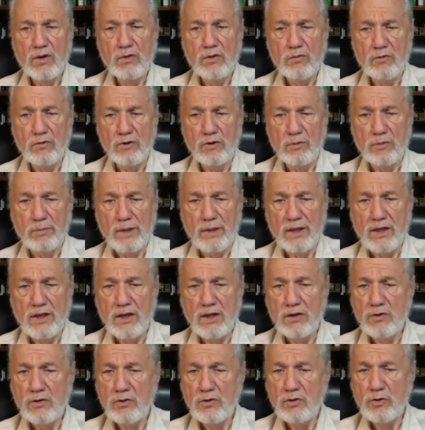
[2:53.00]
will
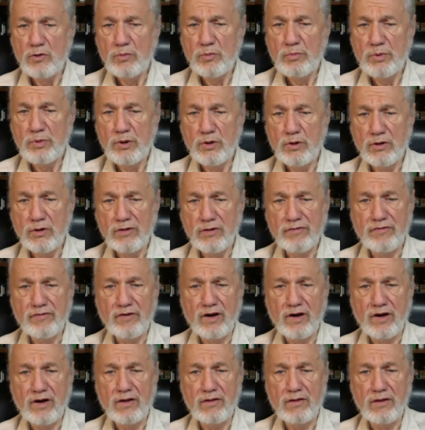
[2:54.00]
begin to
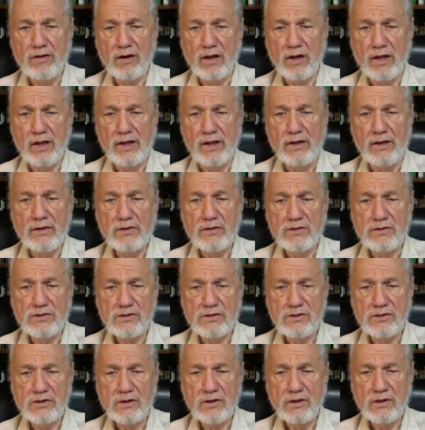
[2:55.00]
purify the
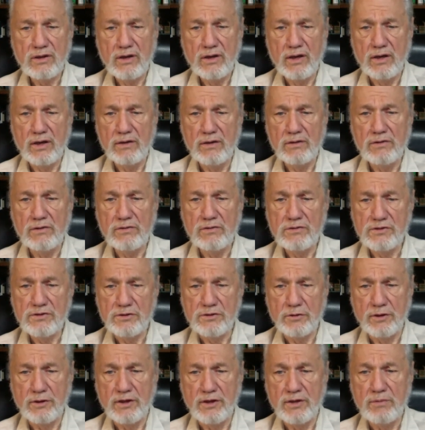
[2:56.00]
lakes and
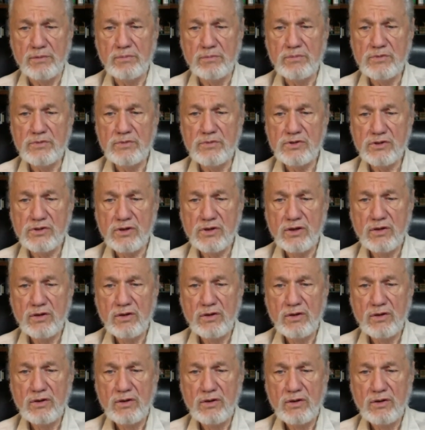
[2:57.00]
streams,
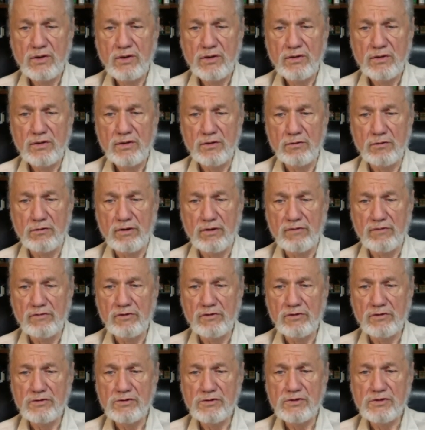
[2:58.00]
the
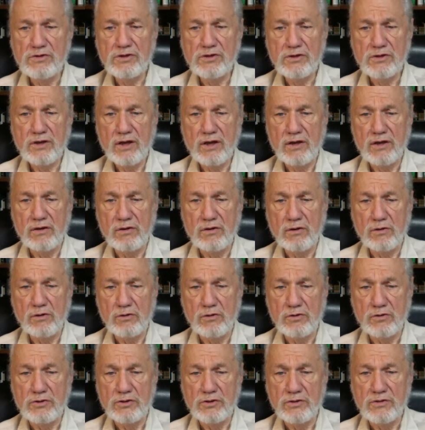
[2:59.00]
rivers and
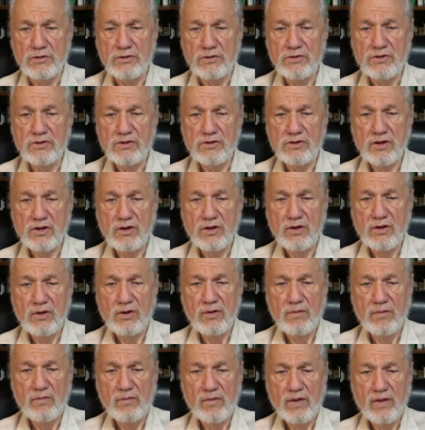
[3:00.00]
oceans,
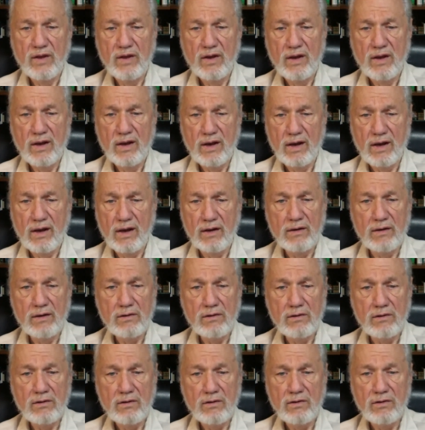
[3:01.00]

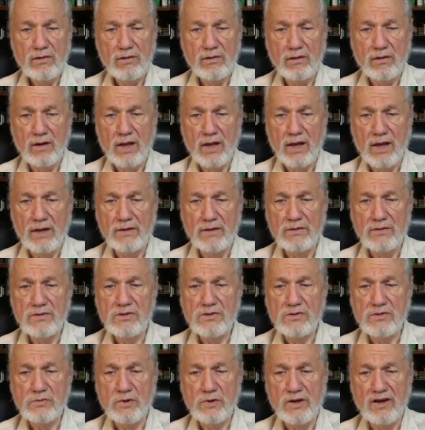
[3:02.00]
and the
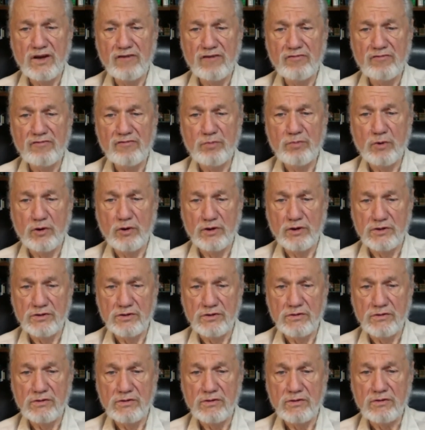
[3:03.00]
lands we have
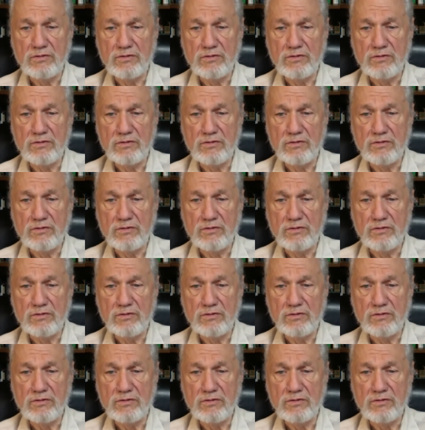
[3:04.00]
poisoned.